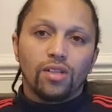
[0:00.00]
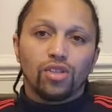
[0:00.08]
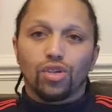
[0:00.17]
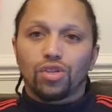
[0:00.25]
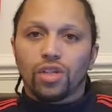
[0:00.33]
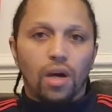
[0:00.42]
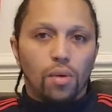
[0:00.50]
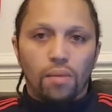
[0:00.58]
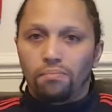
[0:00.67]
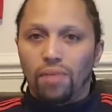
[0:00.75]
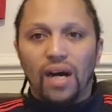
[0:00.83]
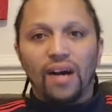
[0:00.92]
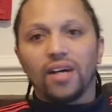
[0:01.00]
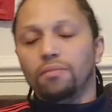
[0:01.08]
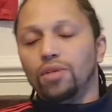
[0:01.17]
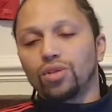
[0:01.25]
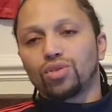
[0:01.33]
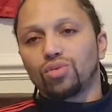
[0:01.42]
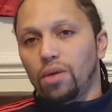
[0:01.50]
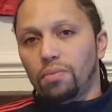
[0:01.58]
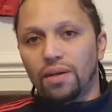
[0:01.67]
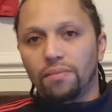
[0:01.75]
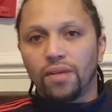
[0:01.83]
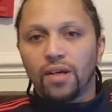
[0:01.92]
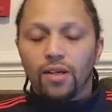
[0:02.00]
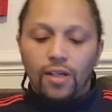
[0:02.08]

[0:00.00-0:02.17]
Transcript: just go and buy him or swap him.